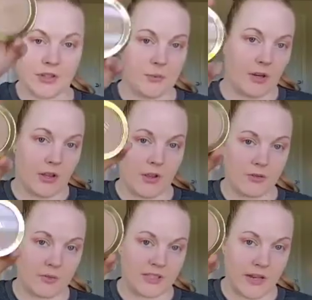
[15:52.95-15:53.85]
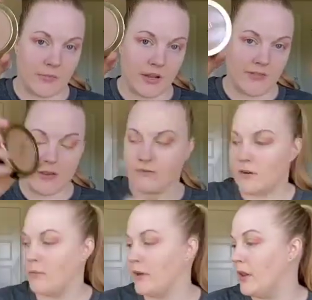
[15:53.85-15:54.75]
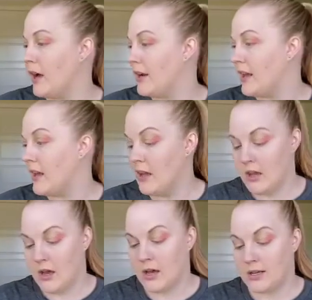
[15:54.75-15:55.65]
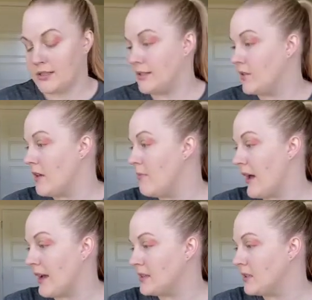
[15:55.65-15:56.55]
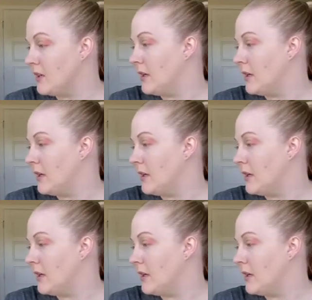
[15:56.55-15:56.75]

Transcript: and I'm going to use my standby favorite Milani Silky Matte.